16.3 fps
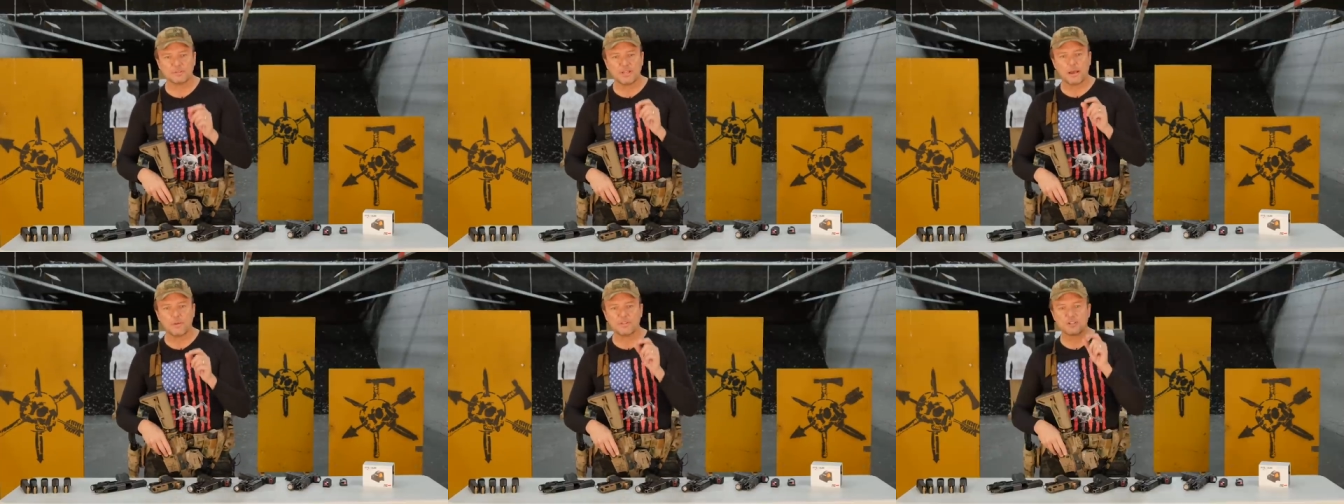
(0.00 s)

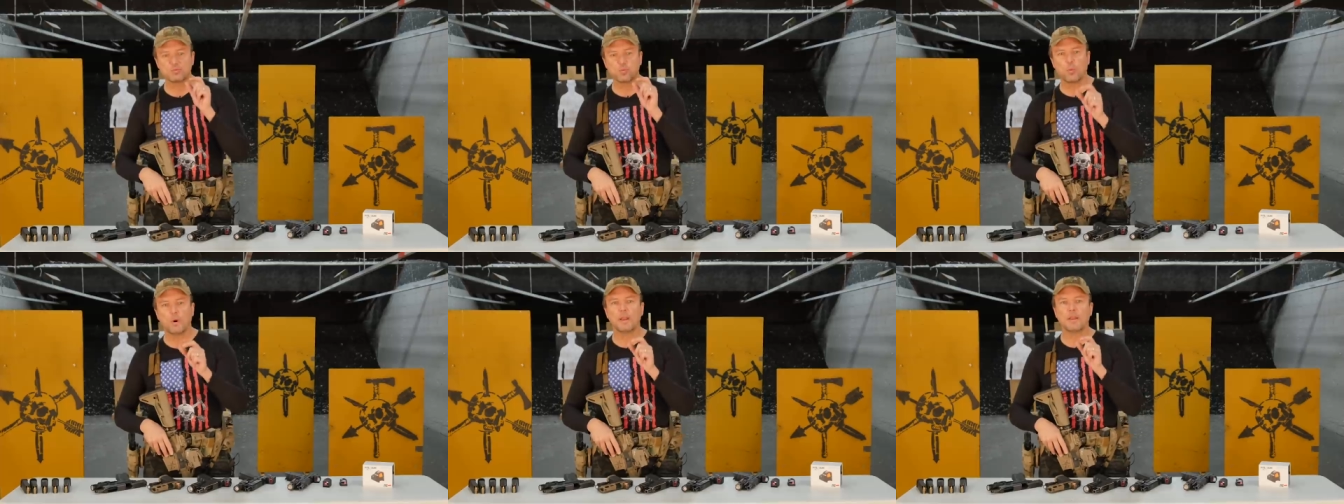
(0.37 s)
Now, there's
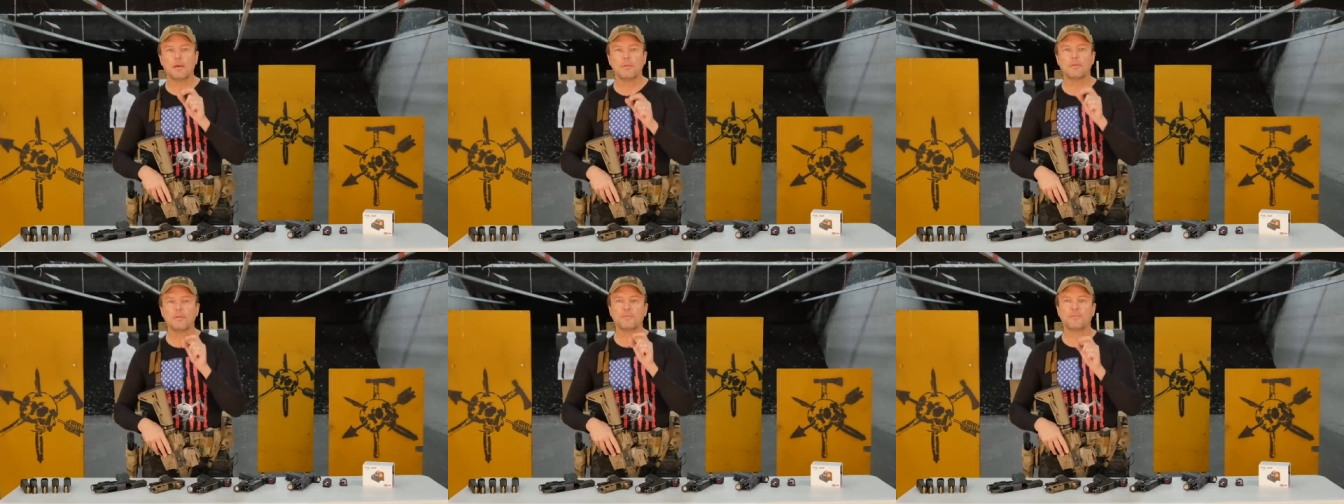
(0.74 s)
one
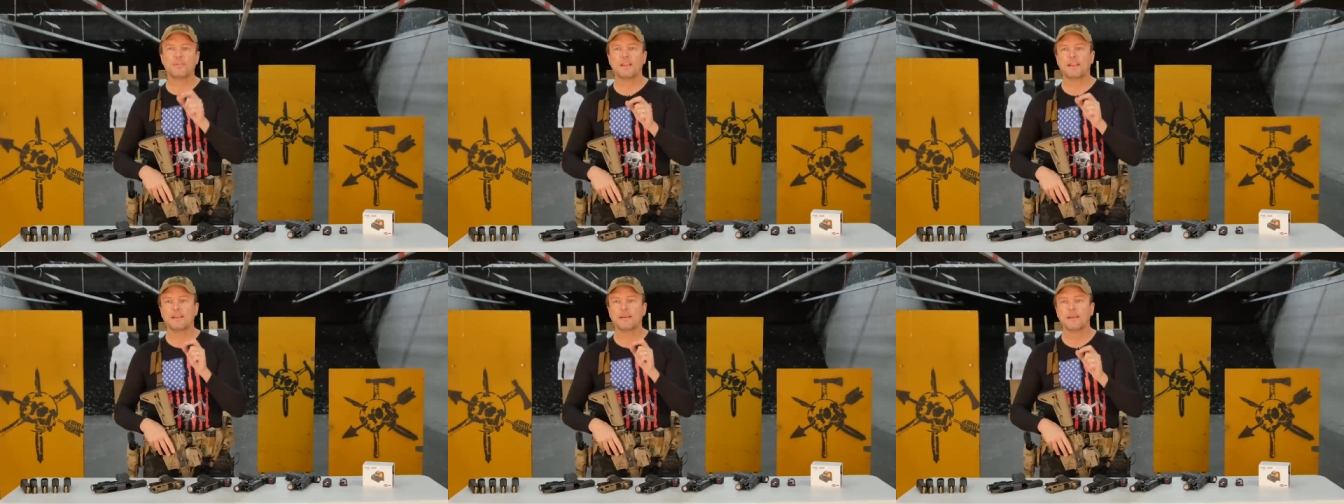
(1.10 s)
other
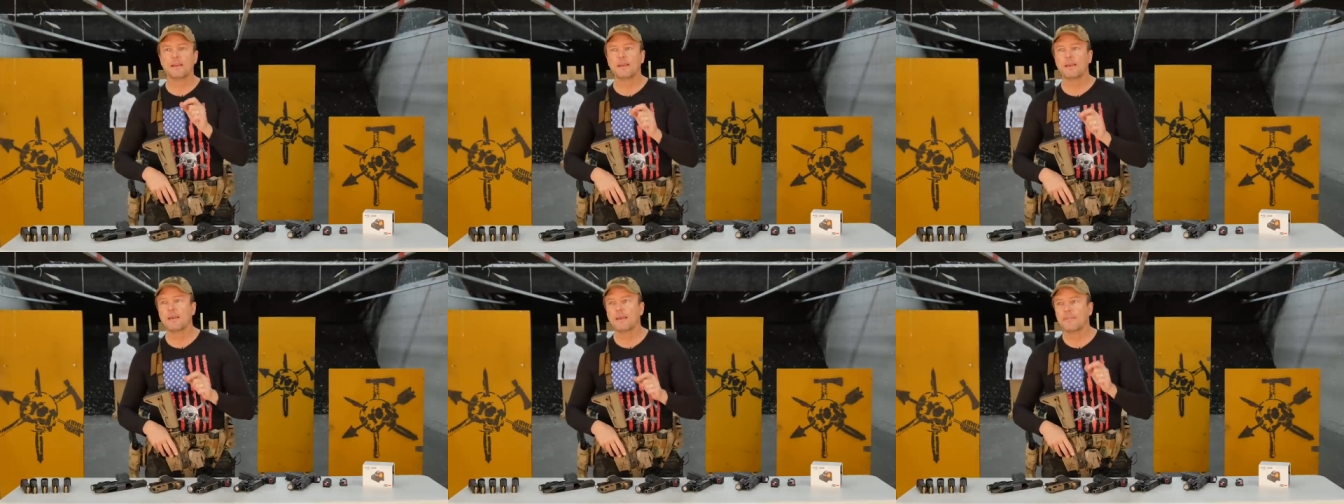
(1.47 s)
thing
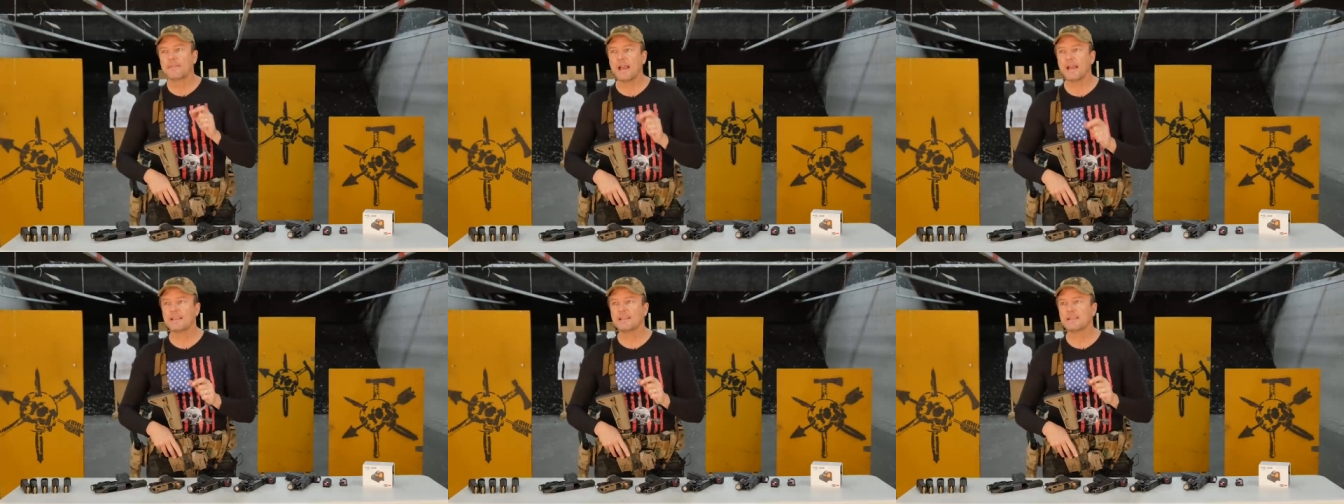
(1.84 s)

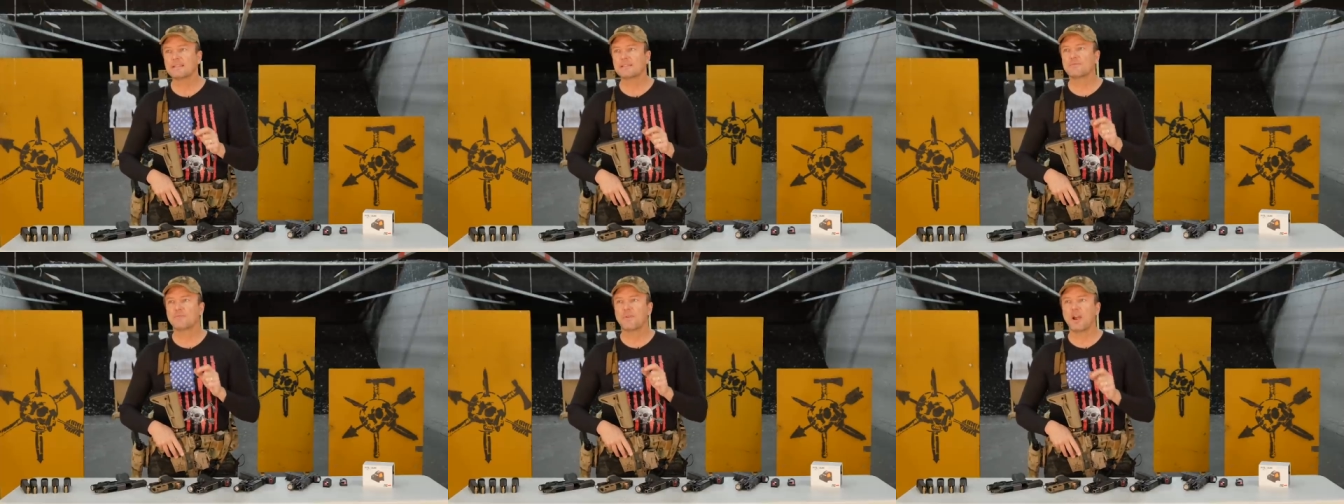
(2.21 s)
that
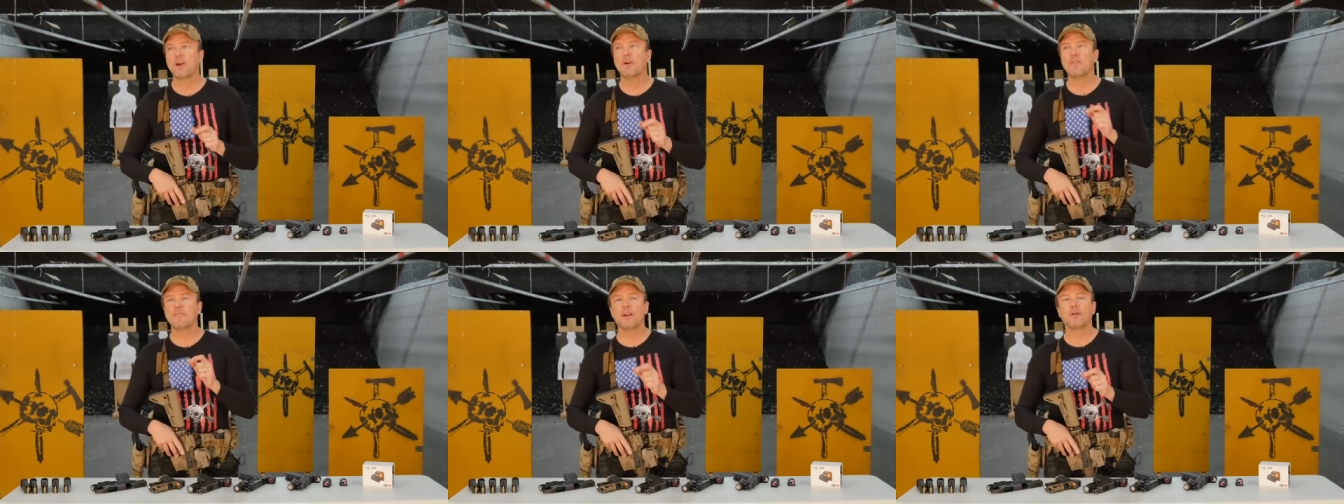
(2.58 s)
is
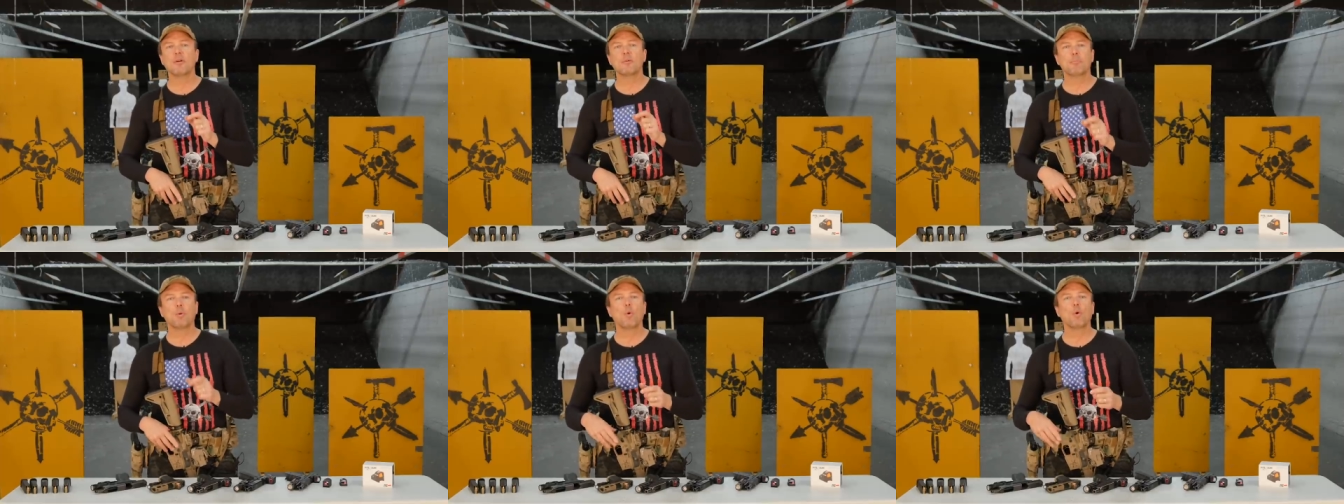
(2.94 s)
very, very
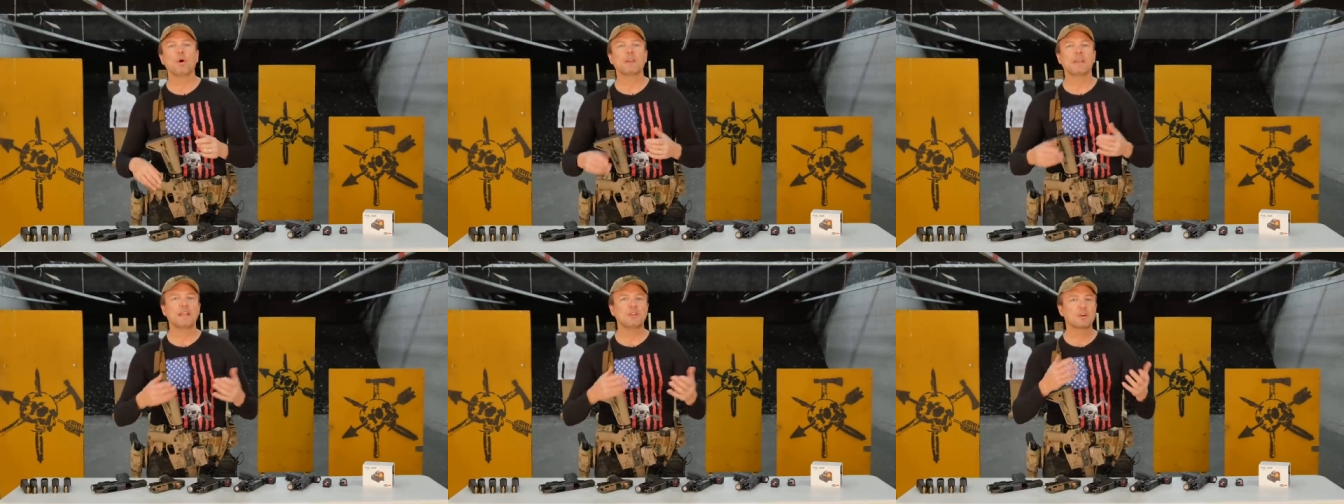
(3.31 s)

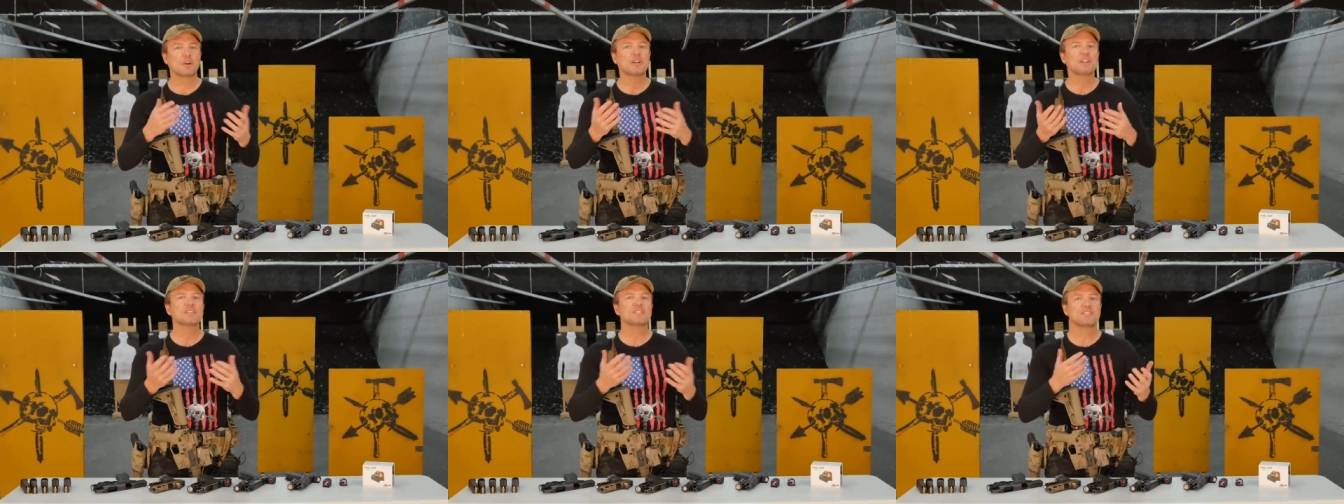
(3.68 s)
important, and you're
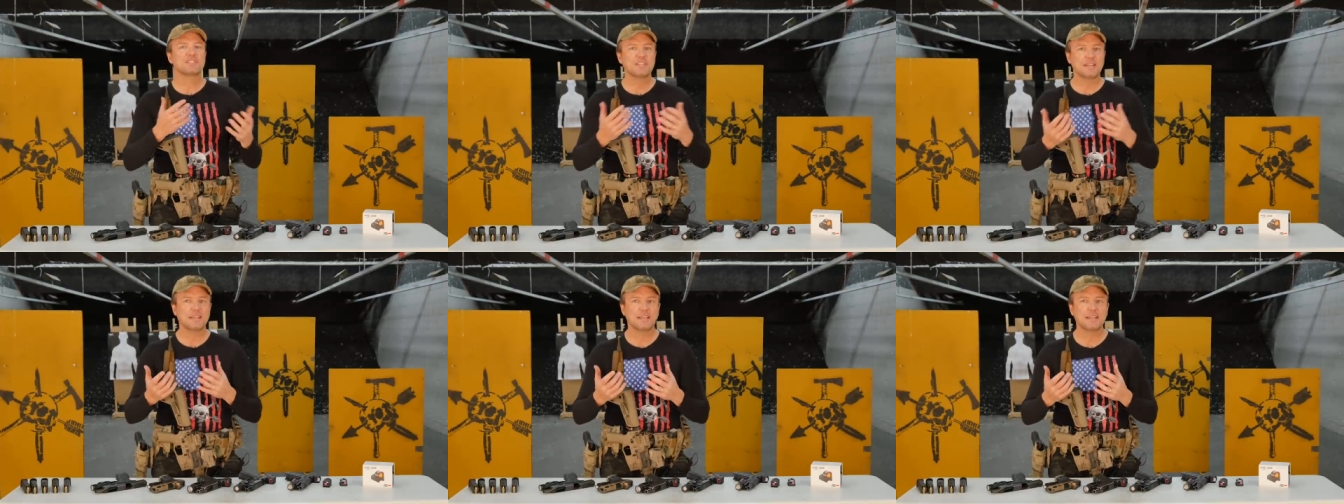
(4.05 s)
gonna
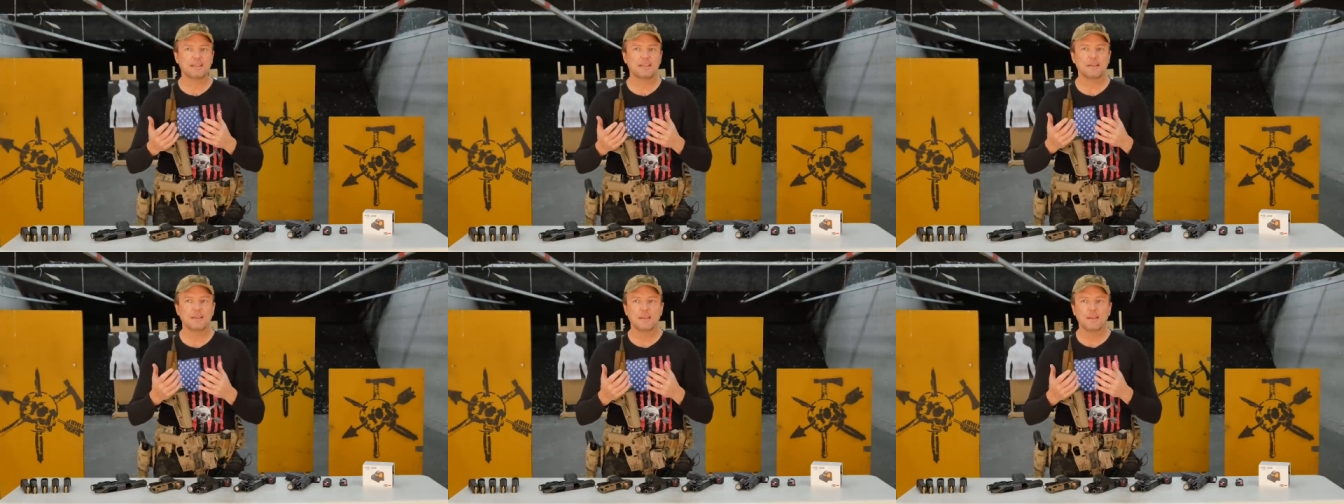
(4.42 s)

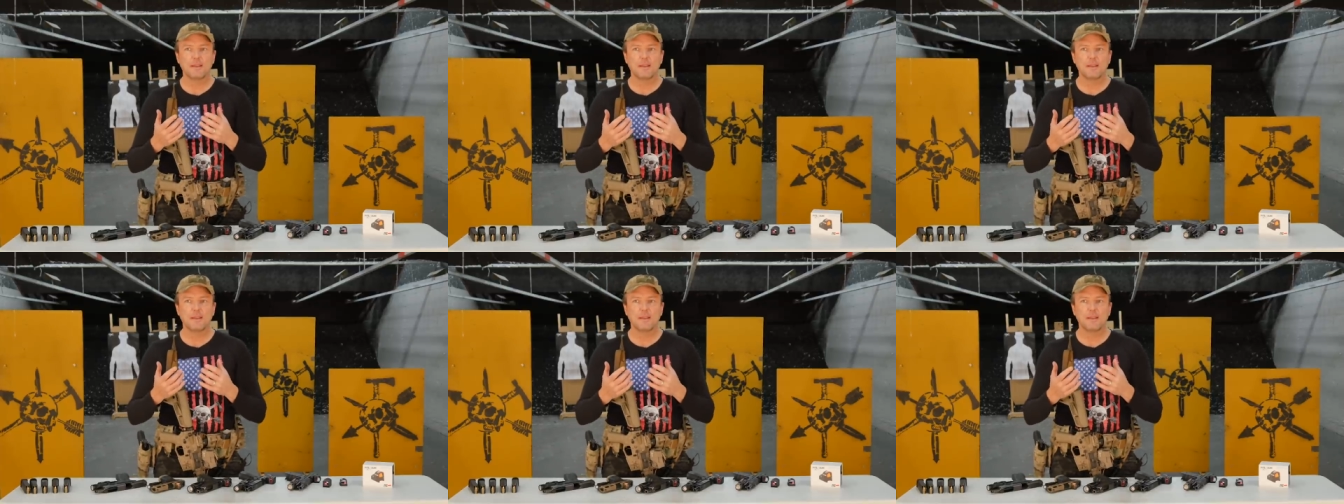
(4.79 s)
see